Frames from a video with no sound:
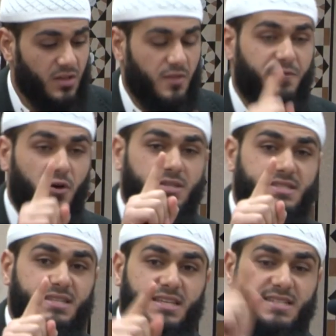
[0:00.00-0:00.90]
The first
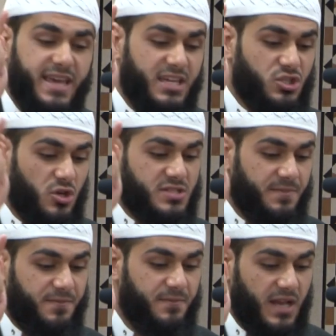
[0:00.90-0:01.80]
is that he shows
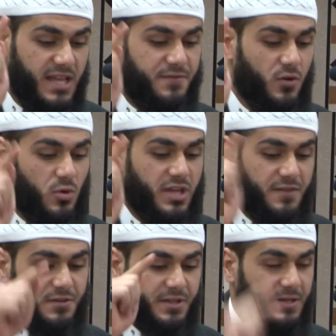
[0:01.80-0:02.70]
up late for work
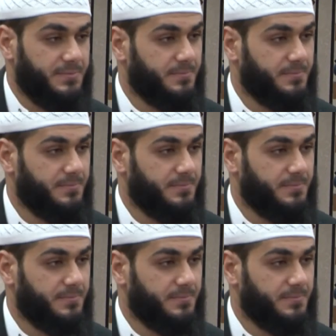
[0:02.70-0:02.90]
every day.